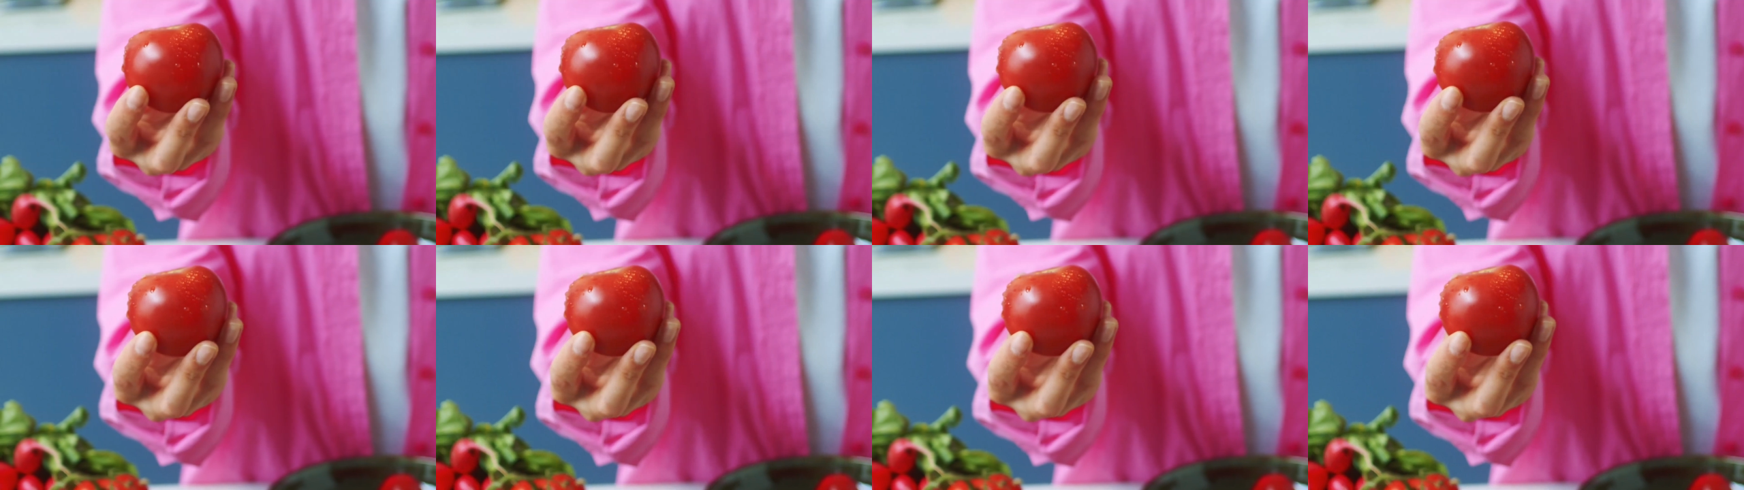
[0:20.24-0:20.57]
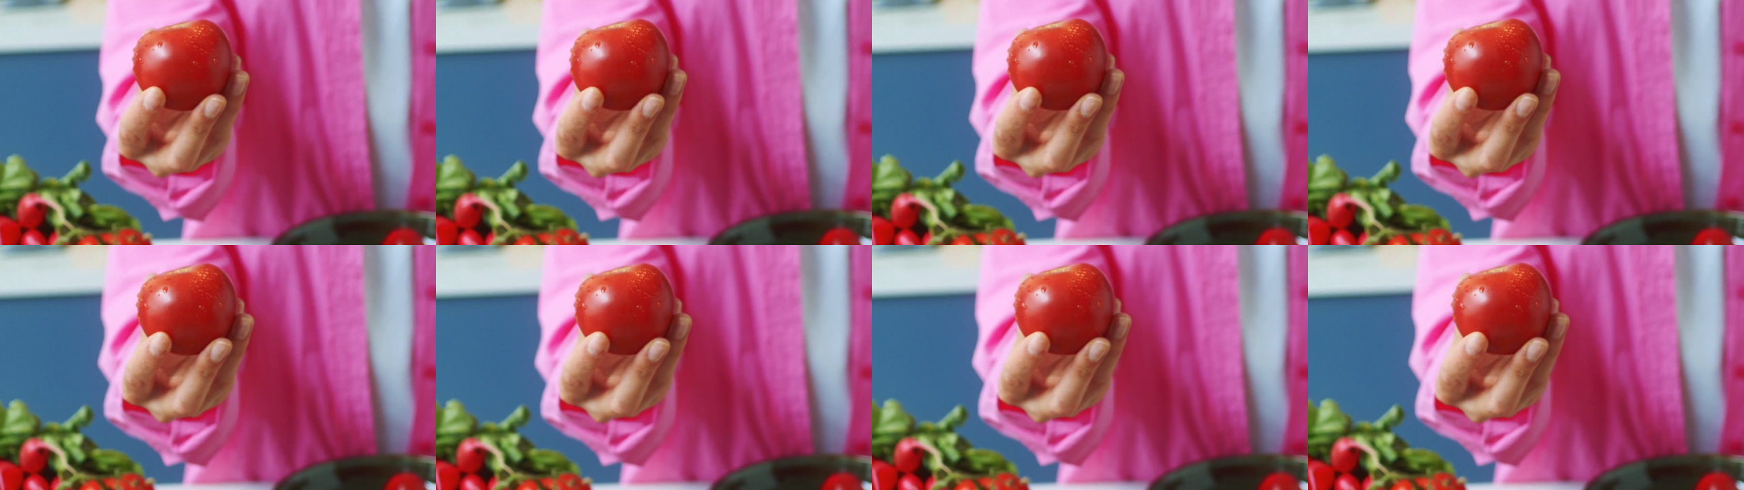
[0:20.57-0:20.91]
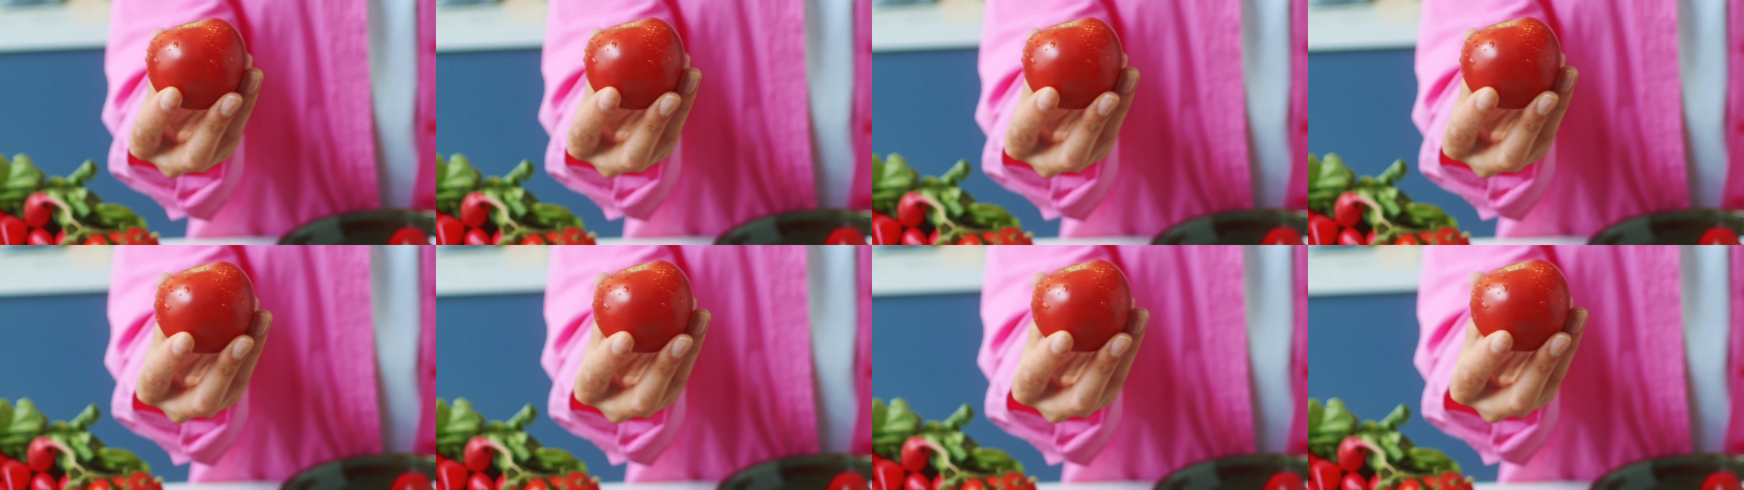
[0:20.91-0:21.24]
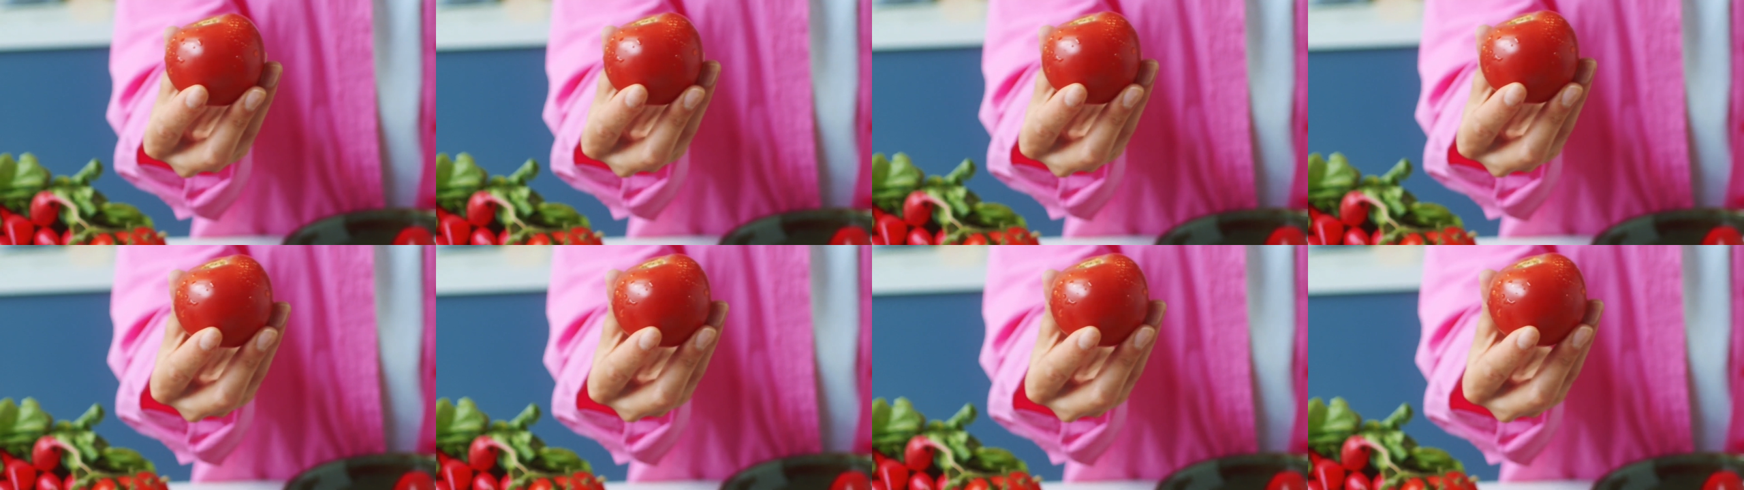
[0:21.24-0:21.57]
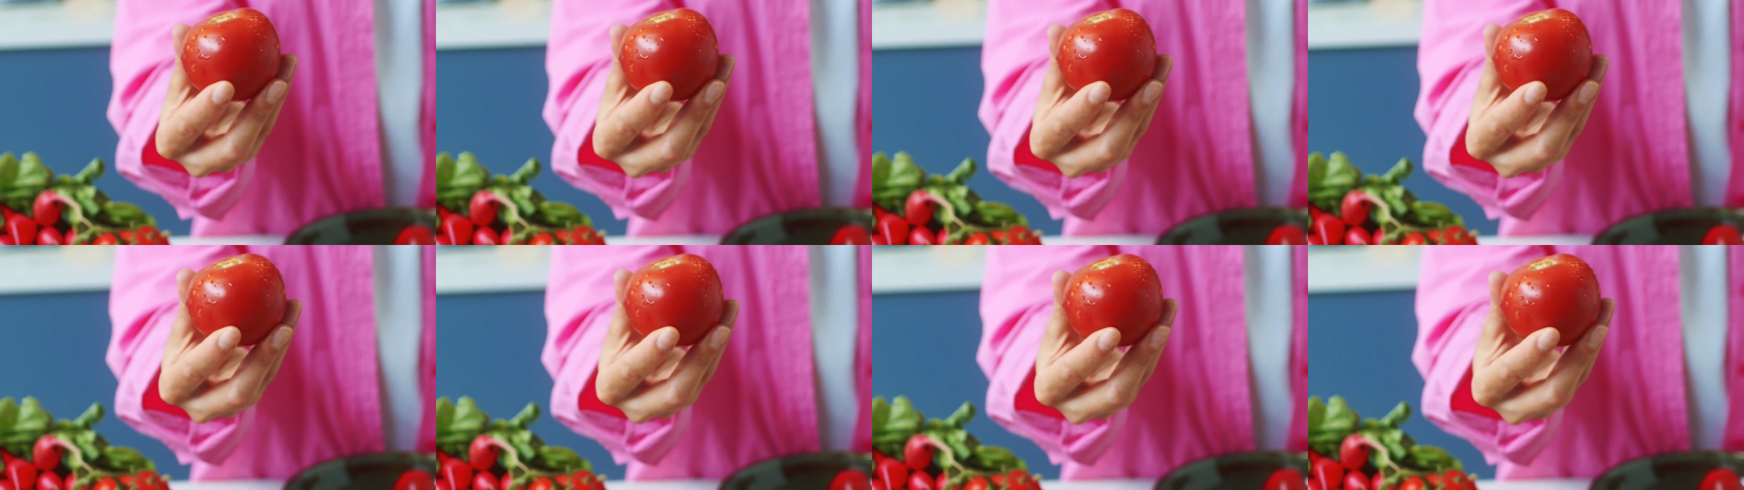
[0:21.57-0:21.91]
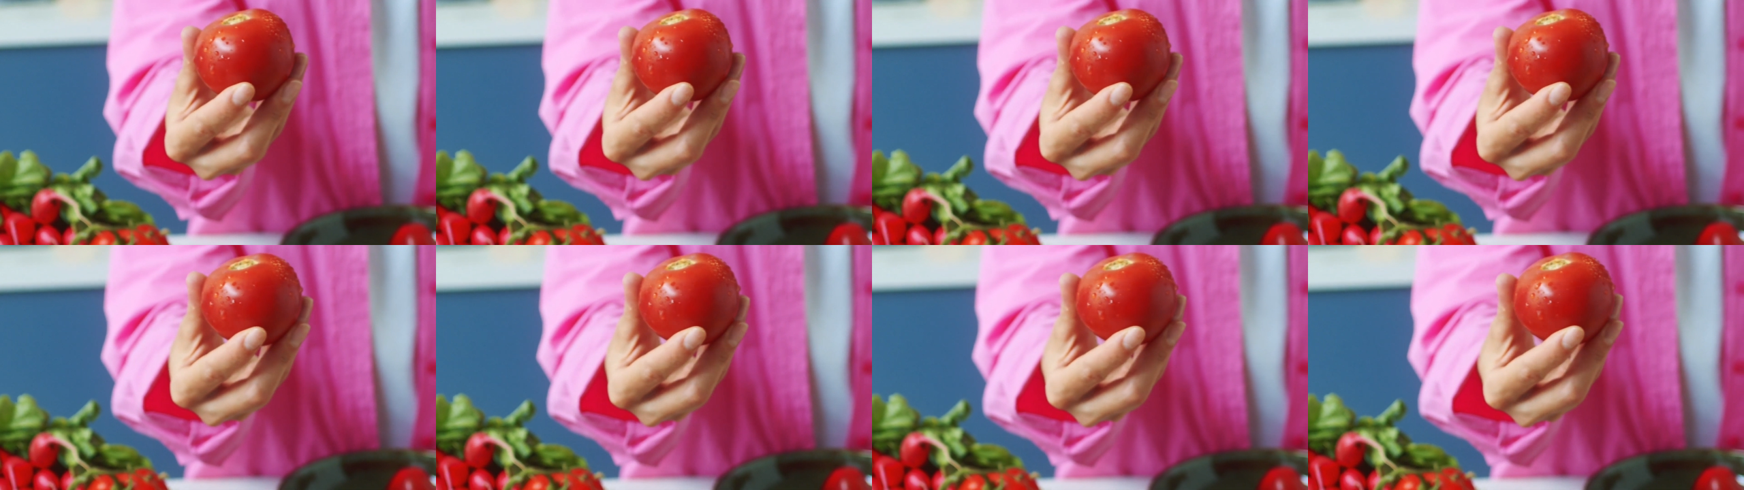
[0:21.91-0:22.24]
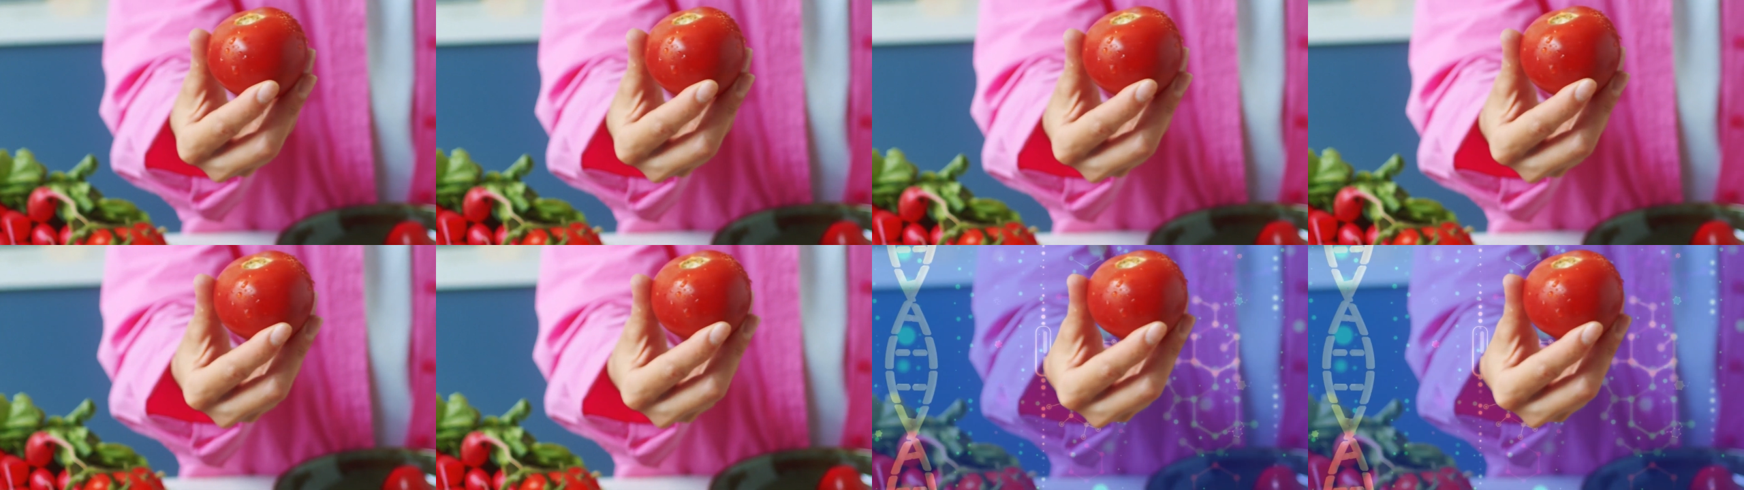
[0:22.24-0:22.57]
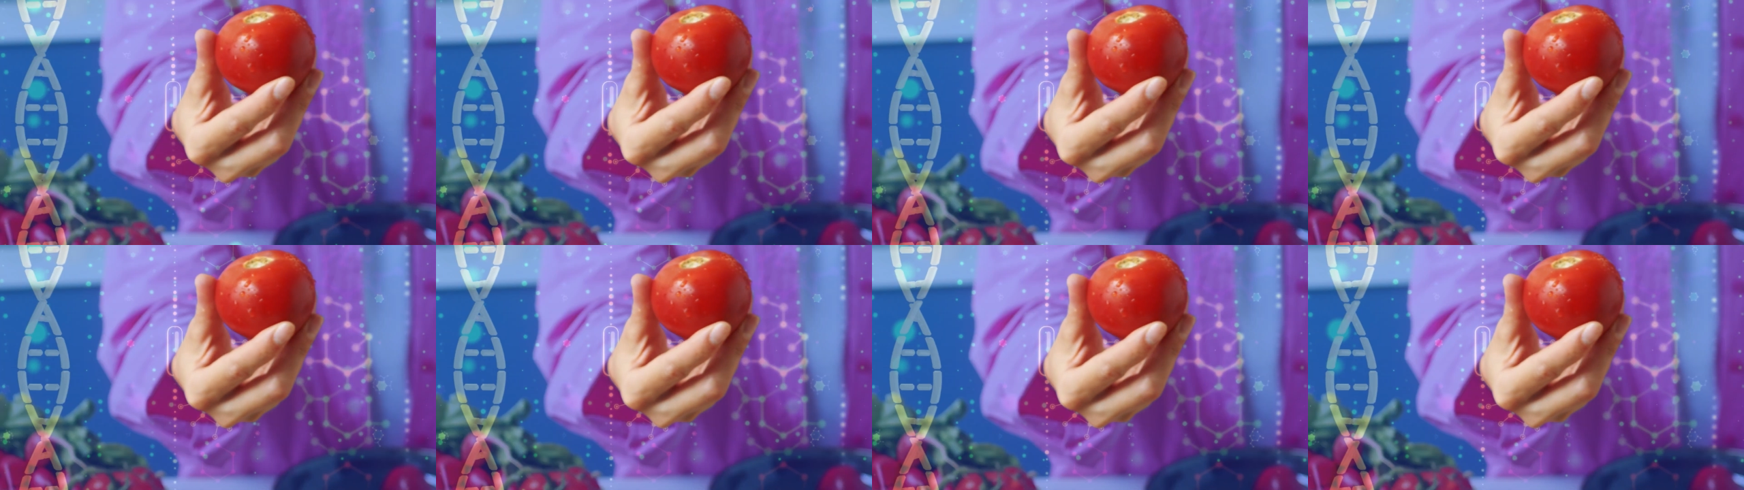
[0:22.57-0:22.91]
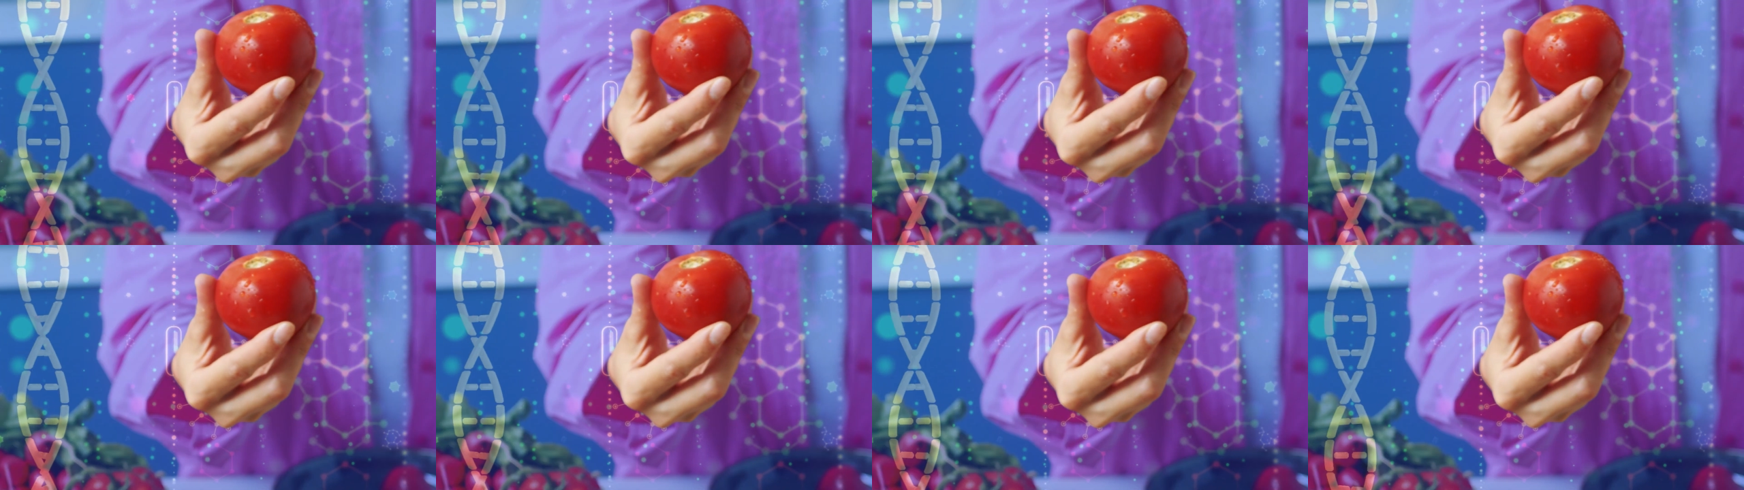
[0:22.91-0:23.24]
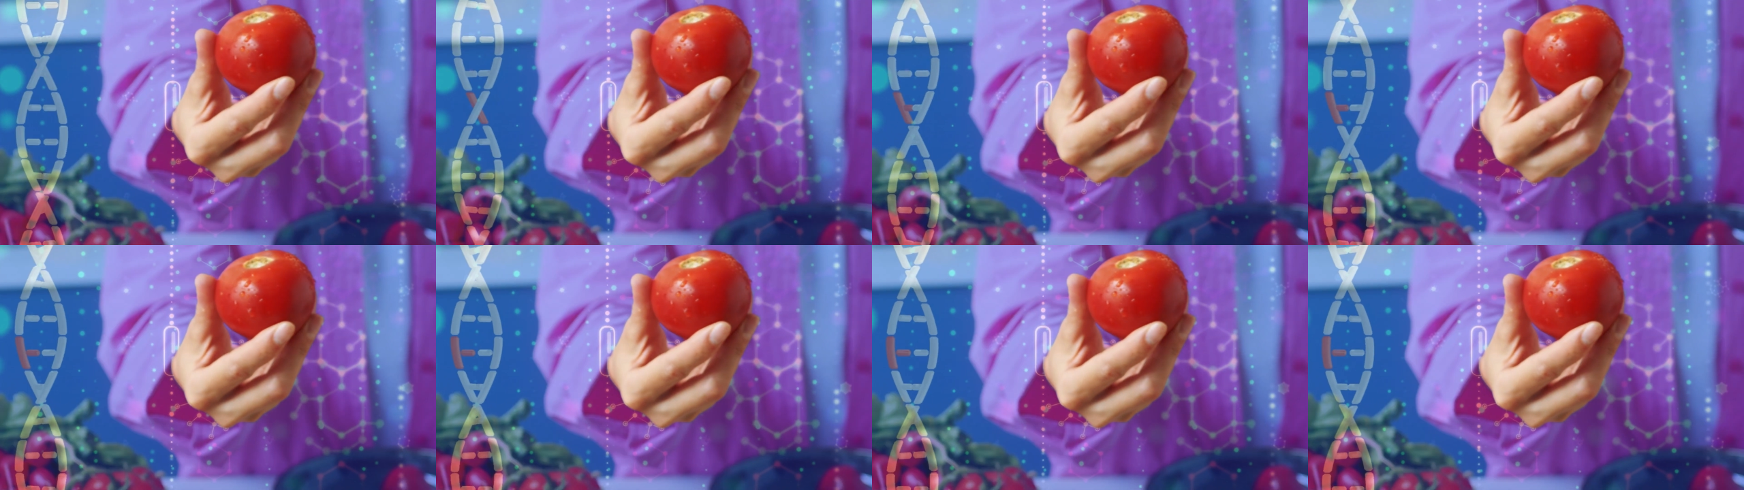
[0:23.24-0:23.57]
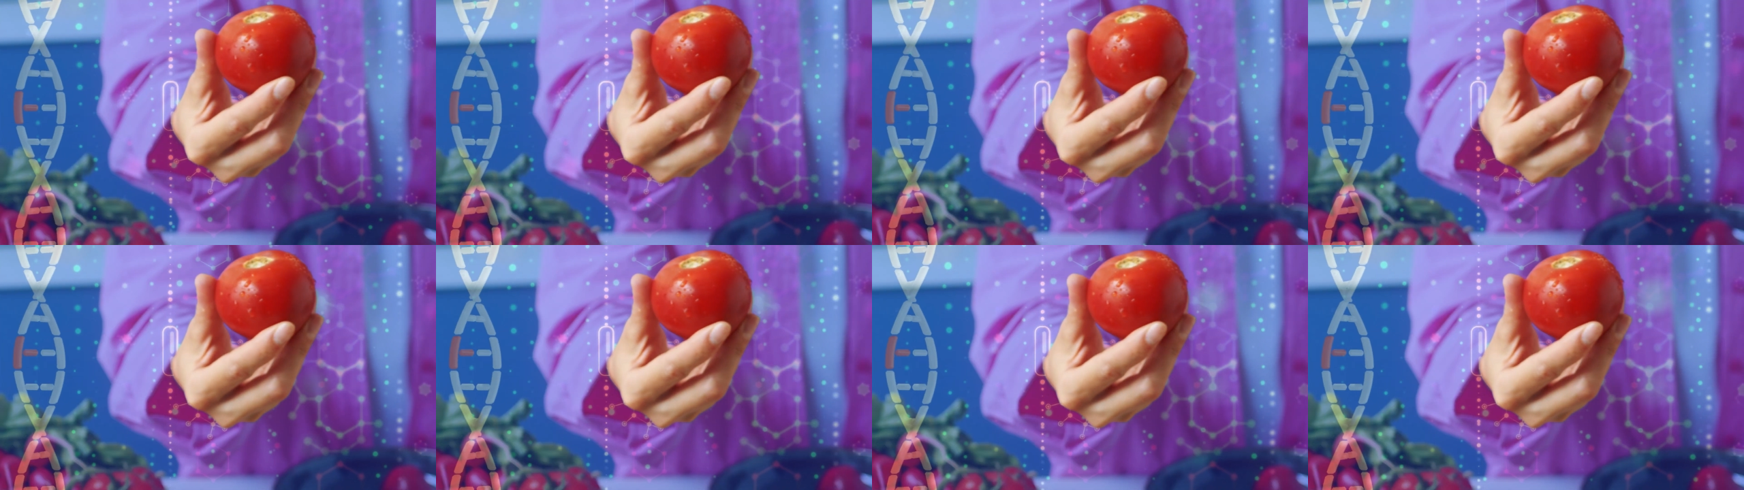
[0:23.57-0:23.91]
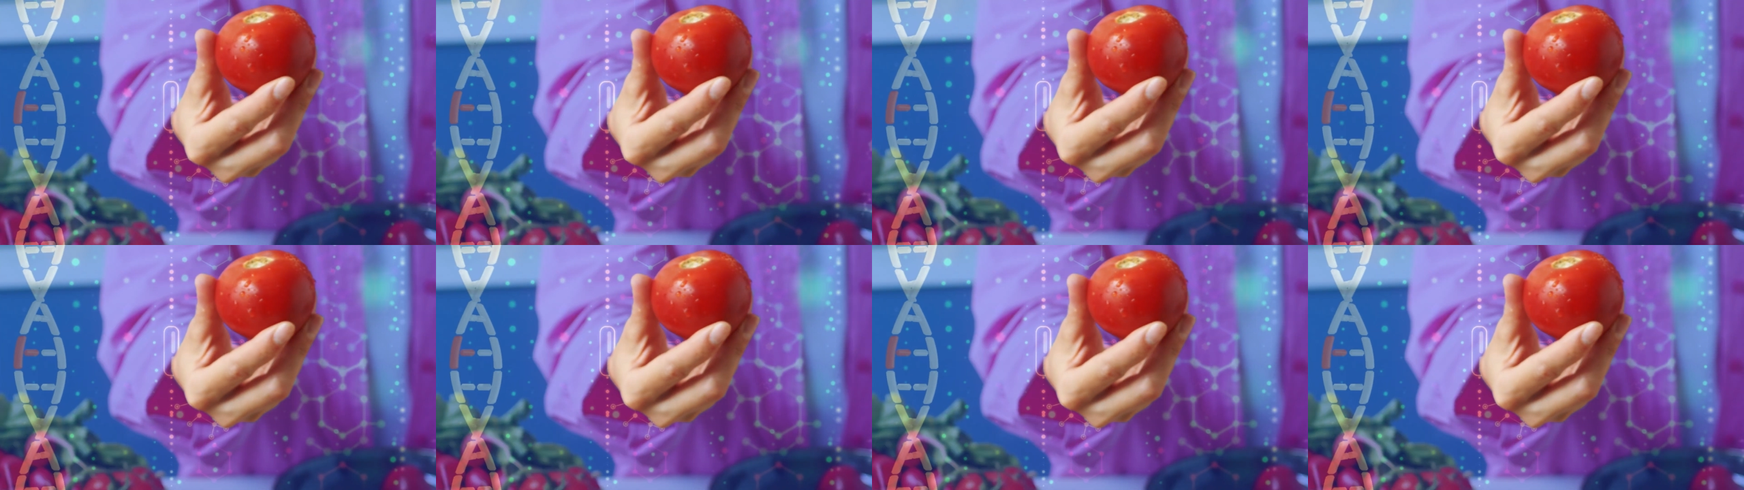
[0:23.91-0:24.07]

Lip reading: Nobody's mouth can be seen.